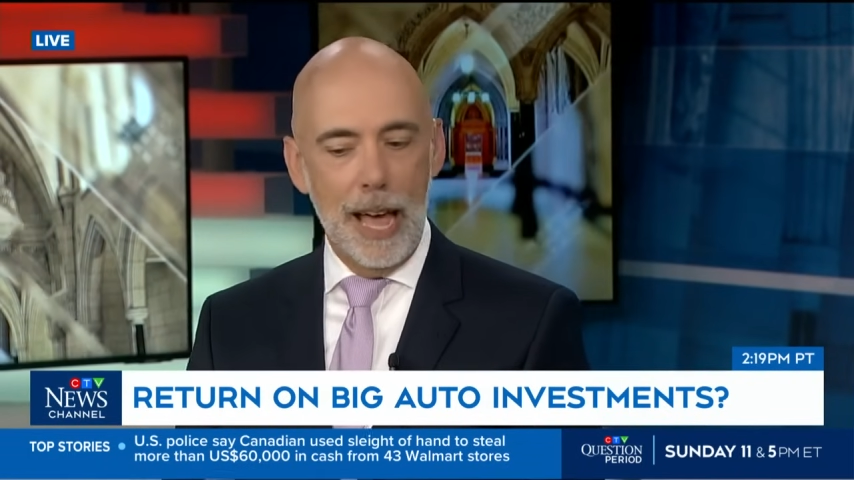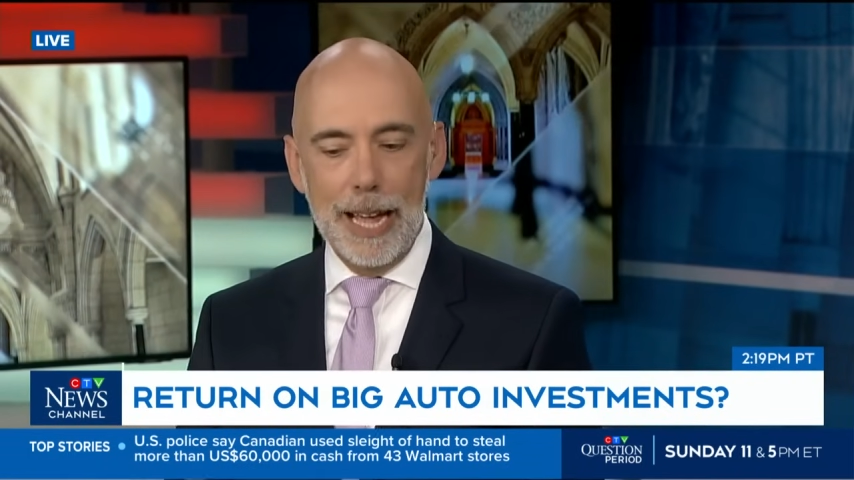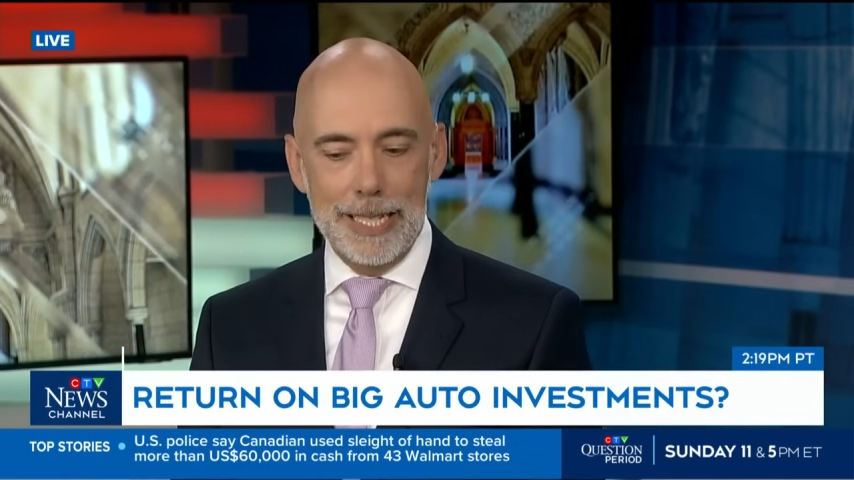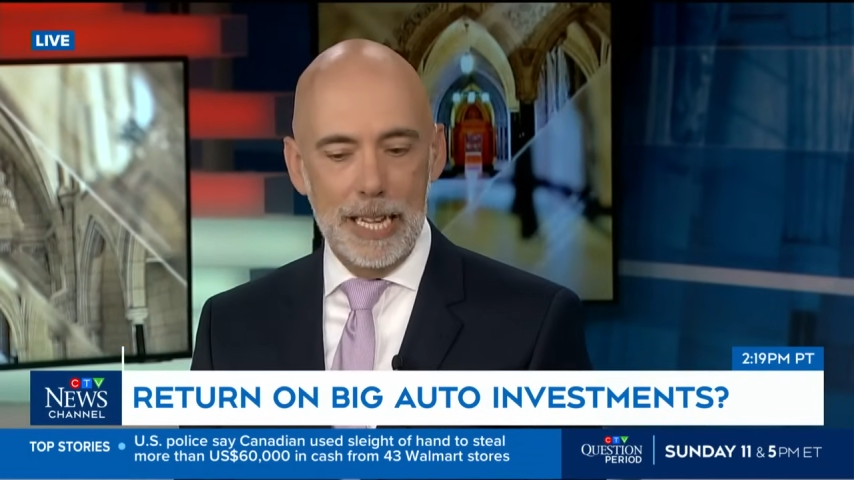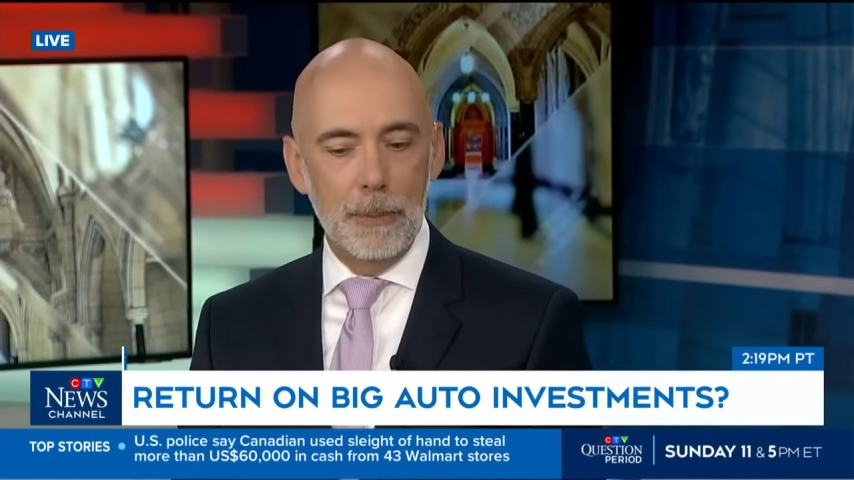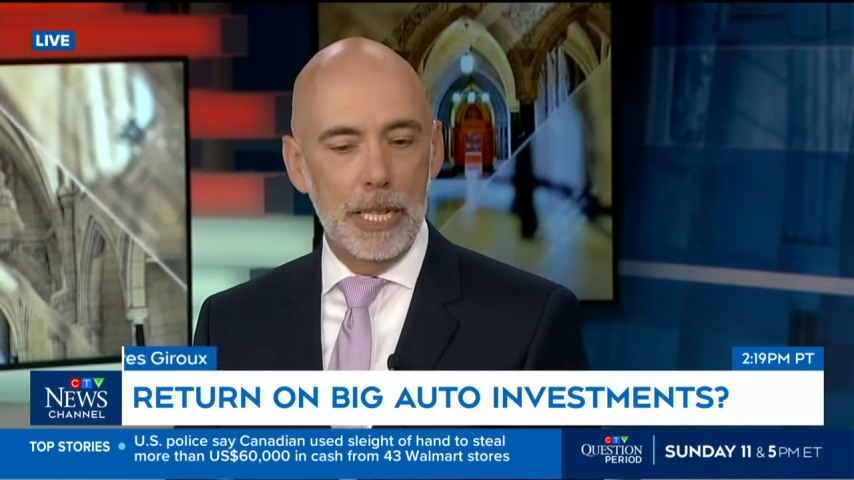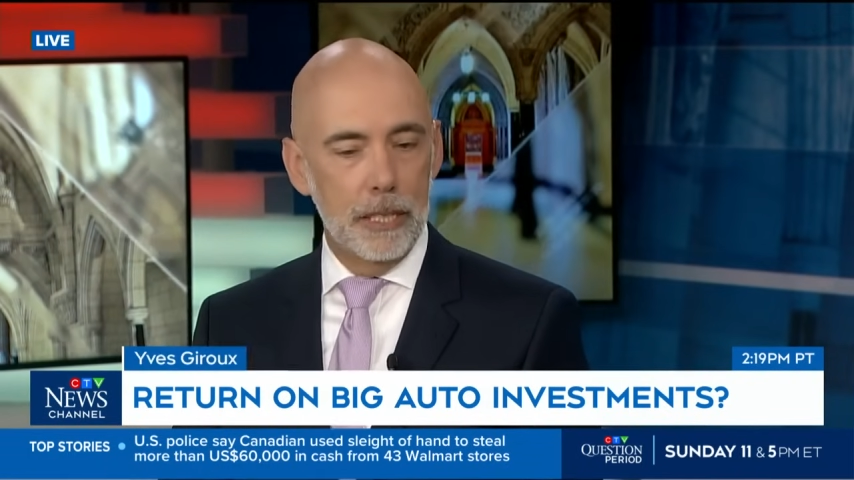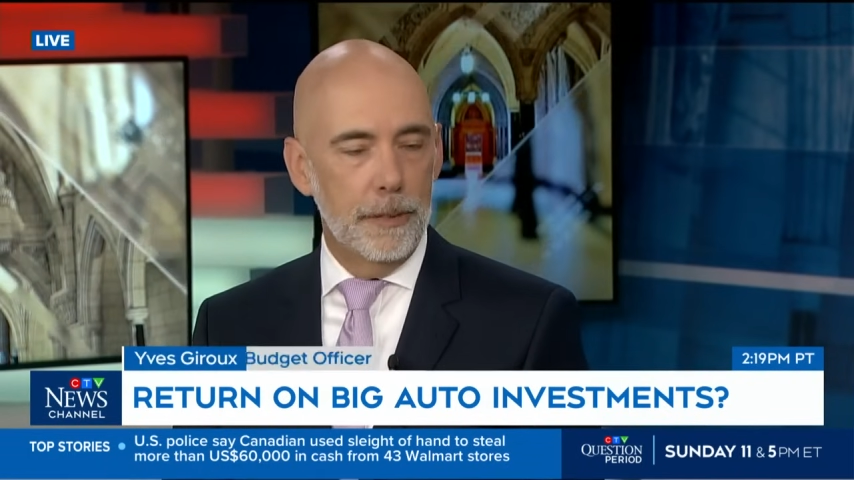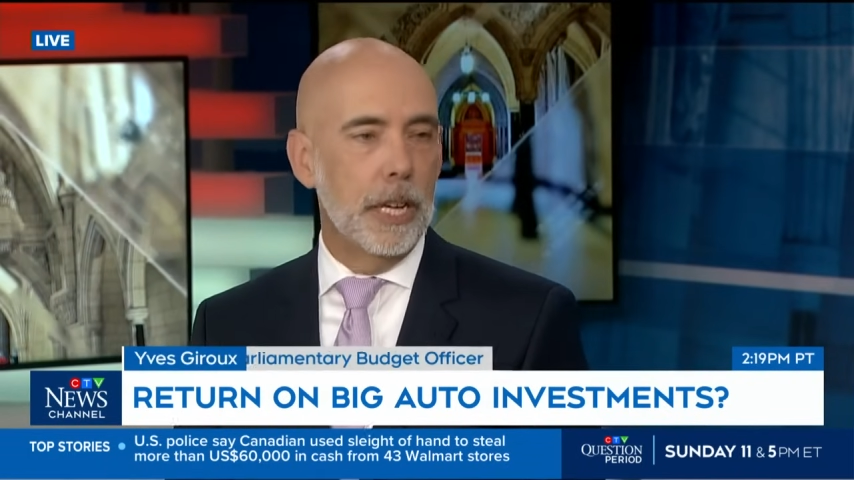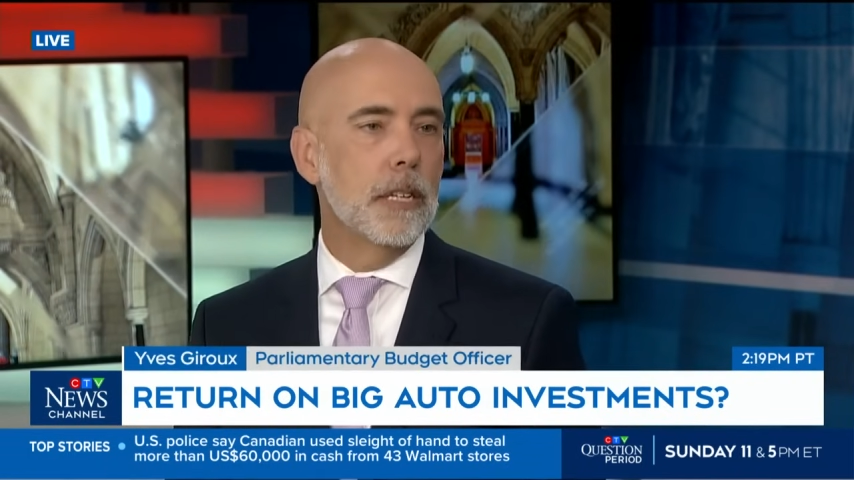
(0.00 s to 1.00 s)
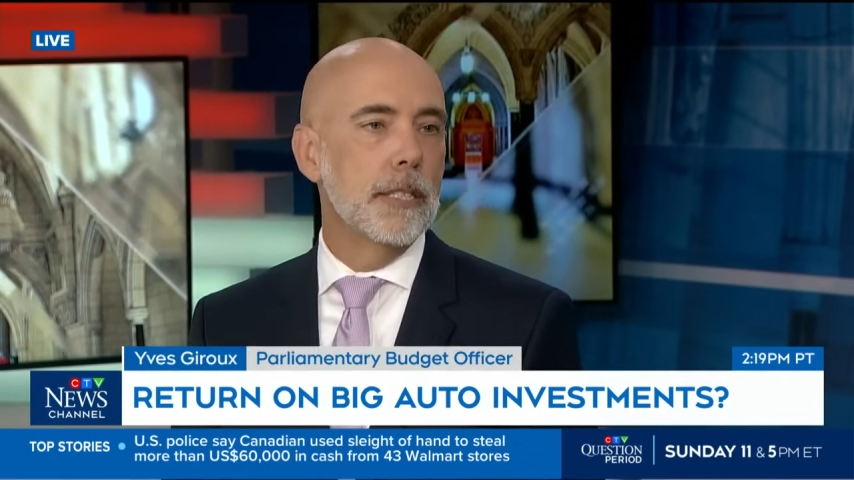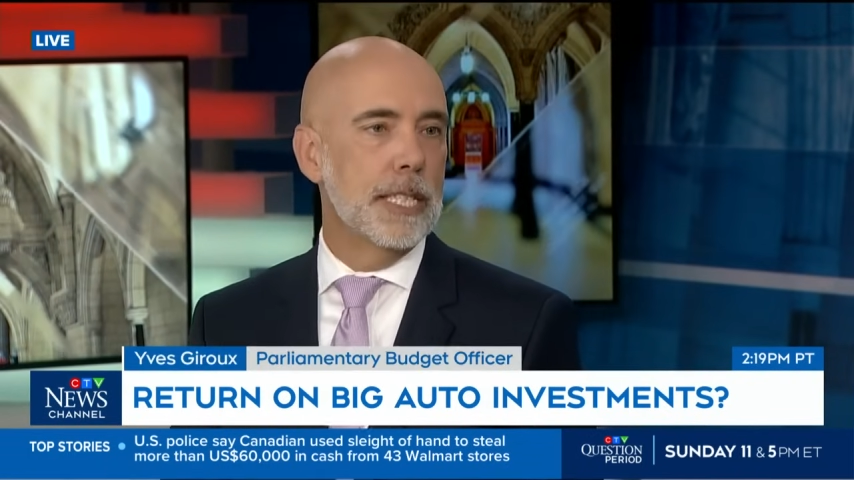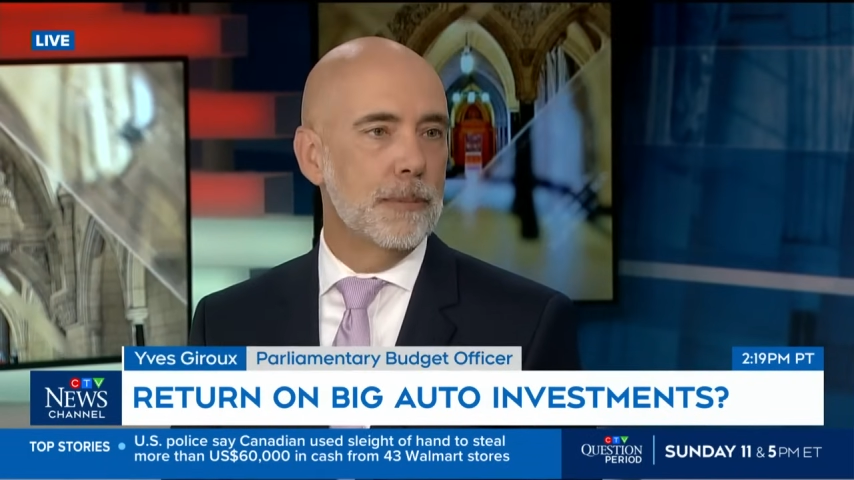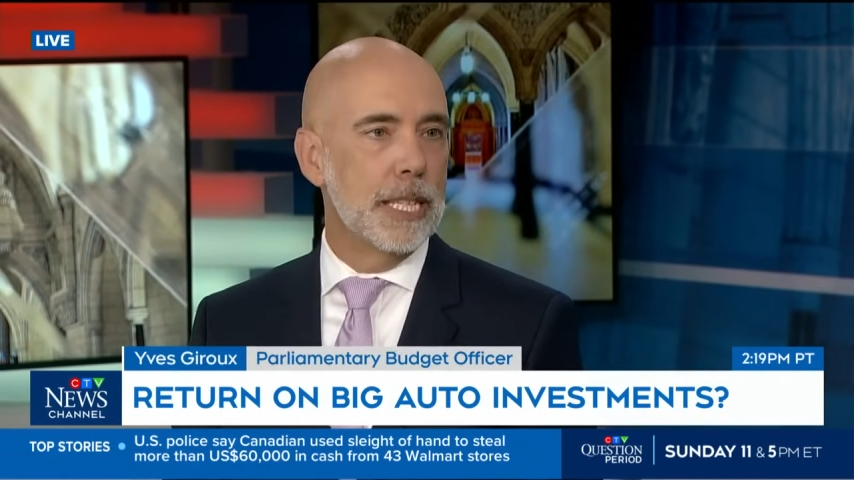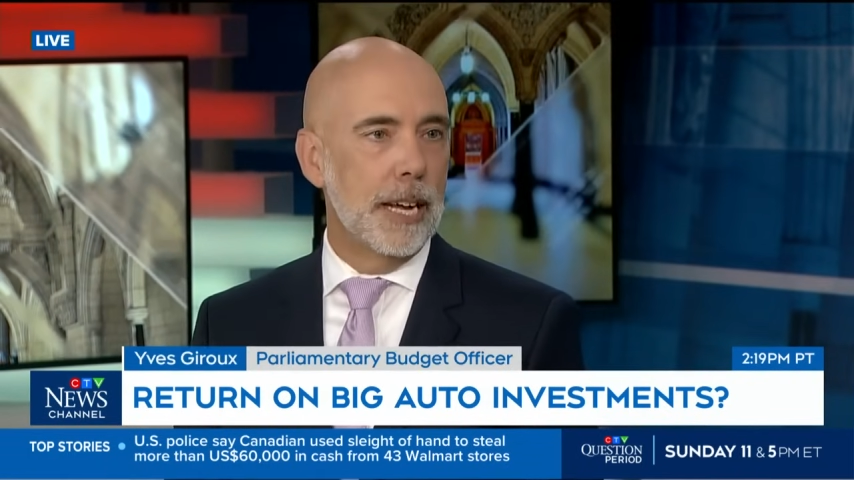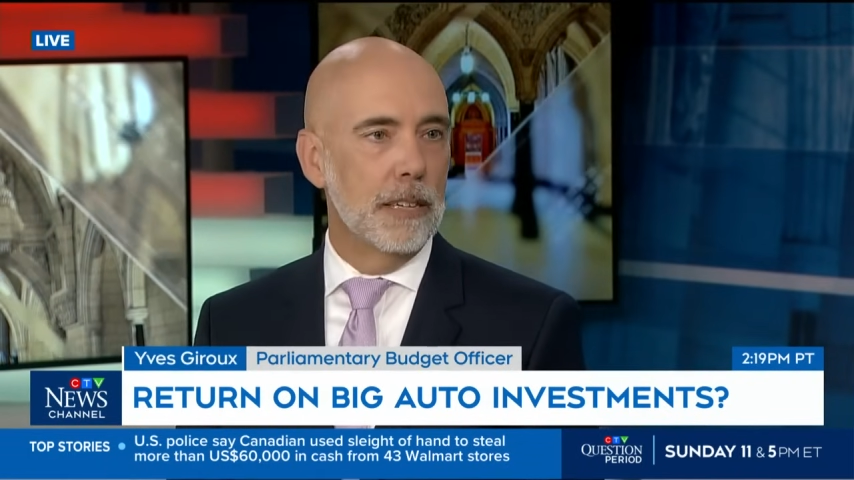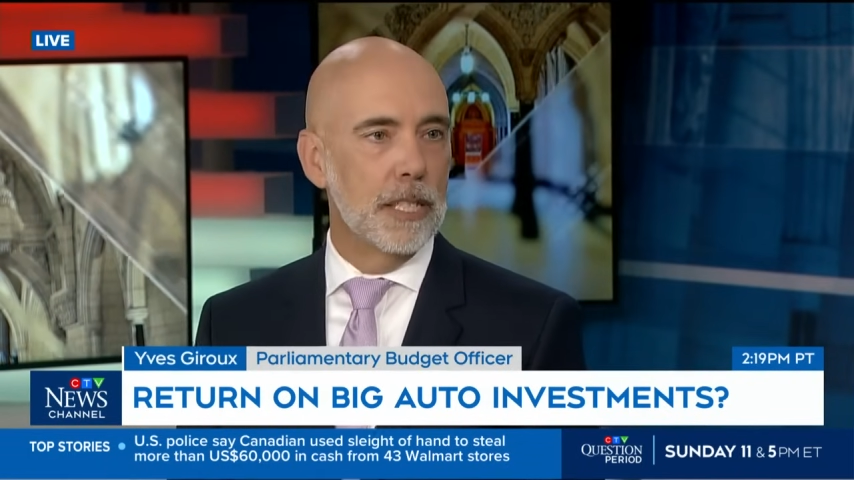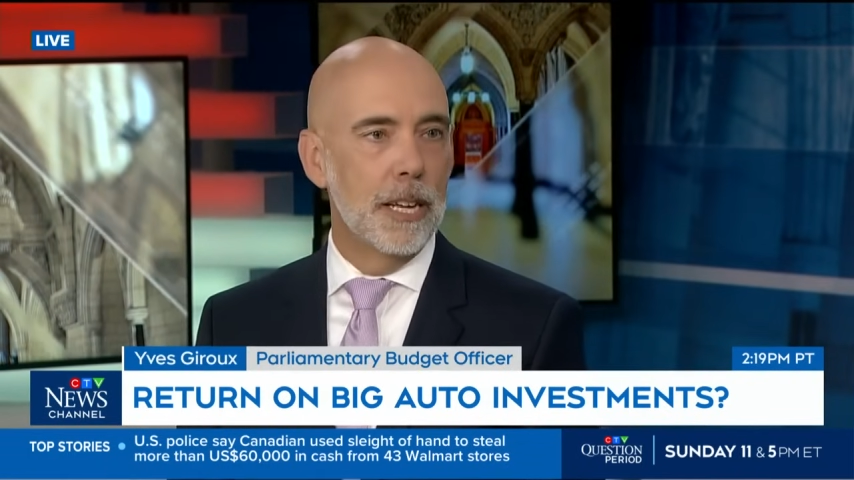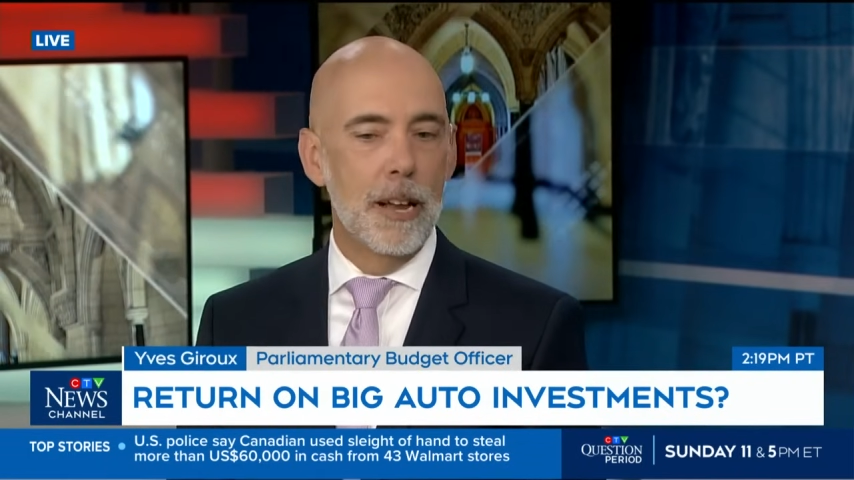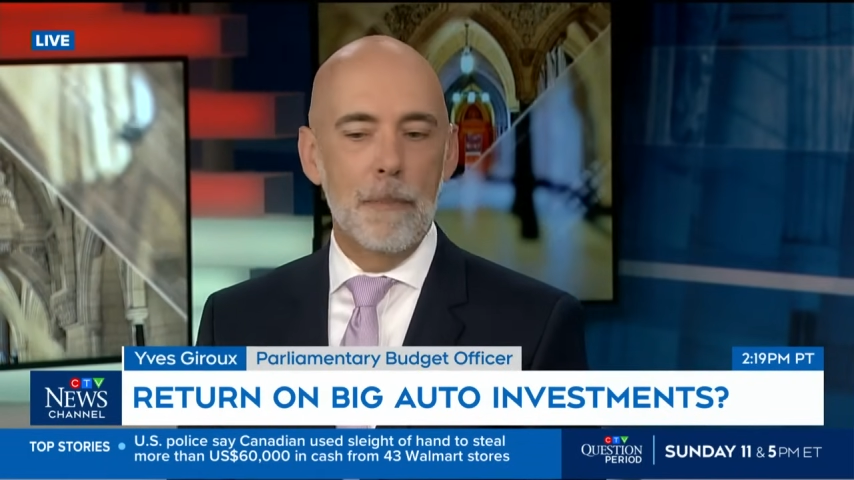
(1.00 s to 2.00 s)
assembling the vehicles themselves,